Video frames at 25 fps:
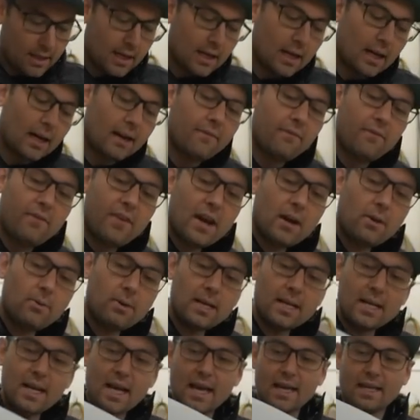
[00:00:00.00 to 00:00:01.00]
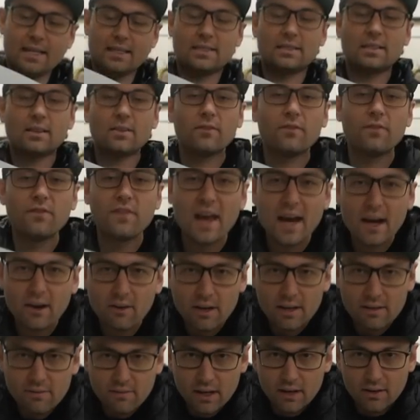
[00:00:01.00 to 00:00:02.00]
a very nice,
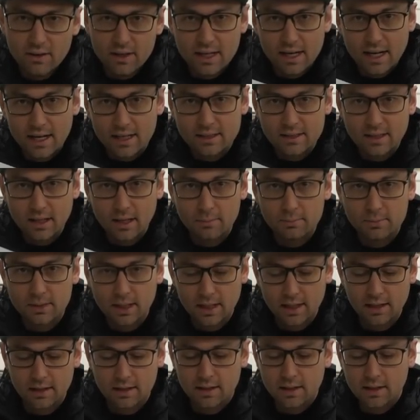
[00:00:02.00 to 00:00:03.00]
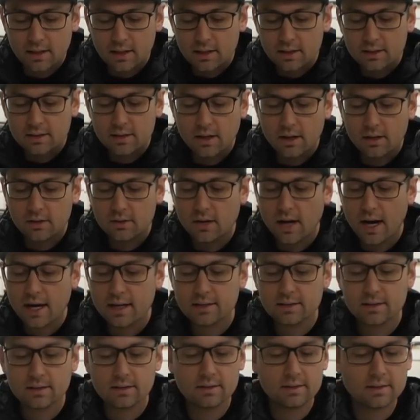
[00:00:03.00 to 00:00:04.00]
very, very nice update to your
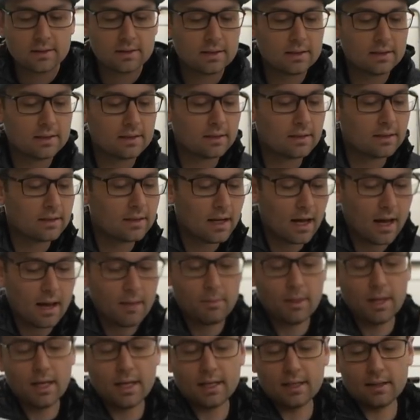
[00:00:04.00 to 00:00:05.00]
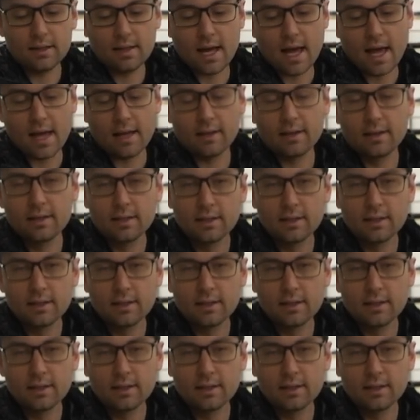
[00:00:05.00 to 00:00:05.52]
dragster this season. I'm liking that.